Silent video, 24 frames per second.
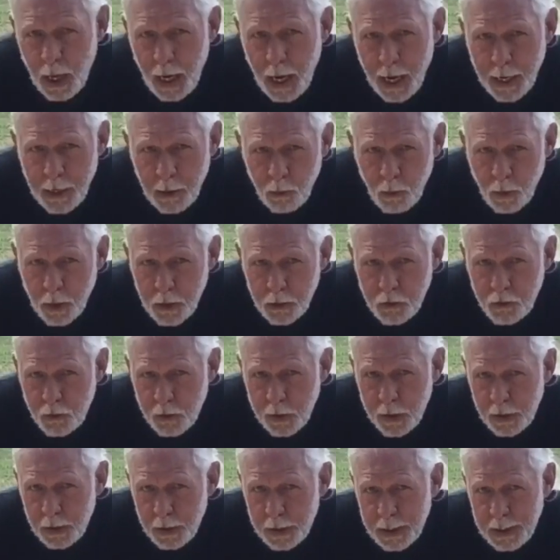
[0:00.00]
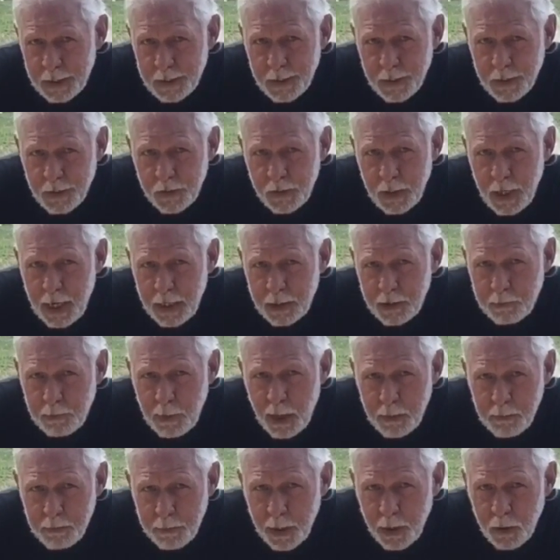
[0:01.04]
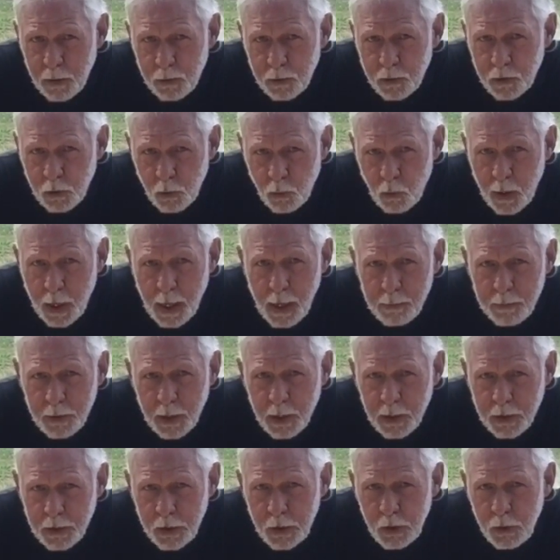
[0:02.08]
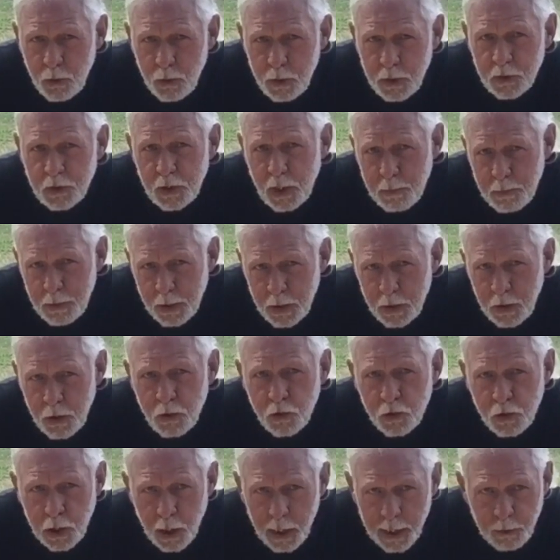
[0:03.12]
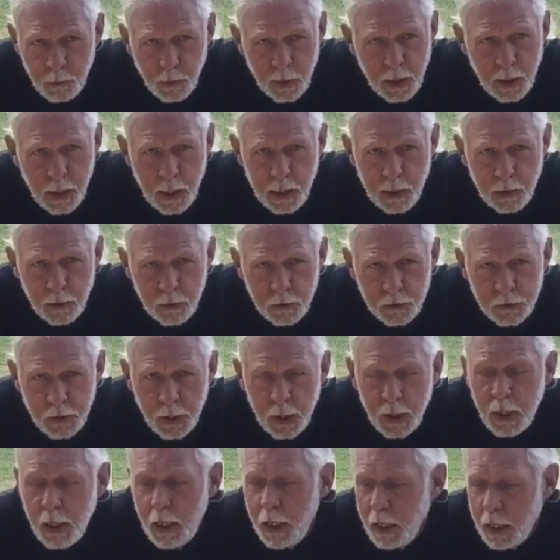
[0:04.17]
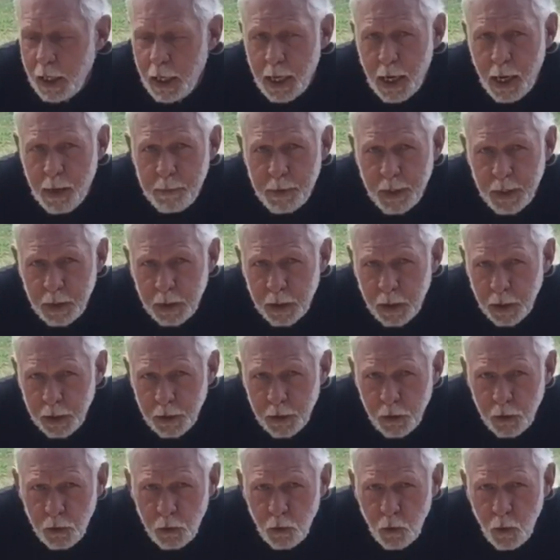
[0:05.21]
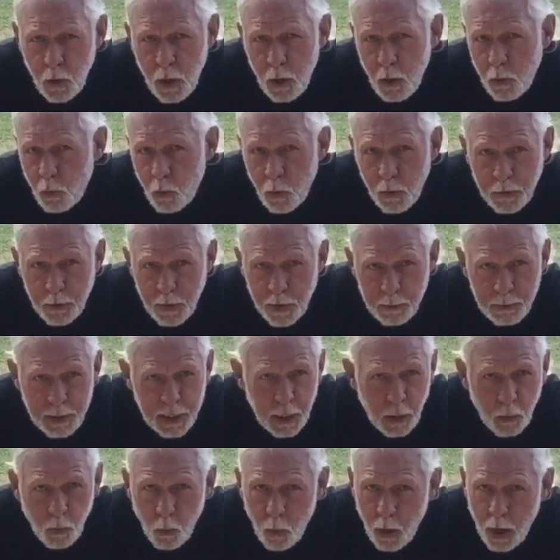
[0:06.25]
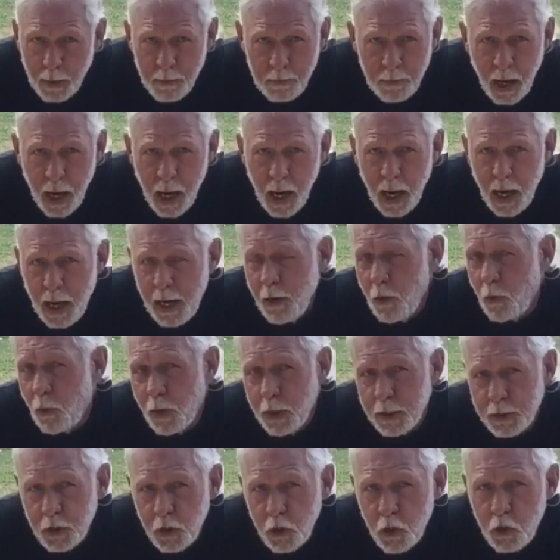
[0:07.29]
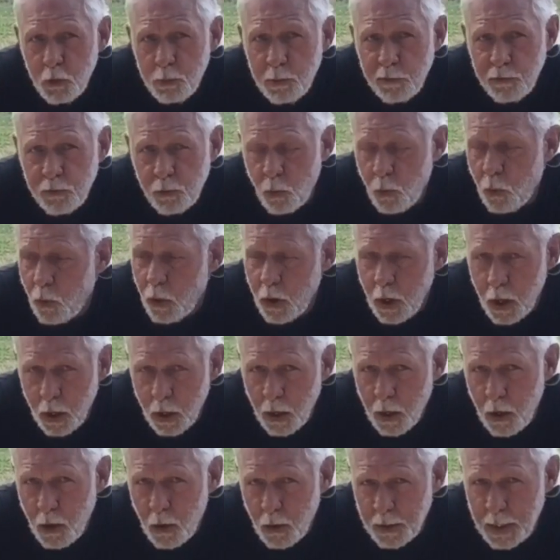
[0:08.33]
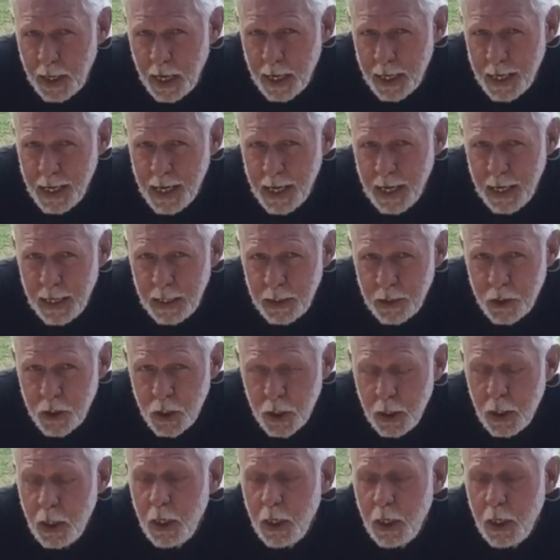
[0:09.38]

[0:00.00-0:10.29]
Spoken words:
I don't want to drill into the sides of my boat, so what I'm going to do is I'm going to use liquid nails, and I'm going to glue, whether it be a 1x or a 2x4, along that edge,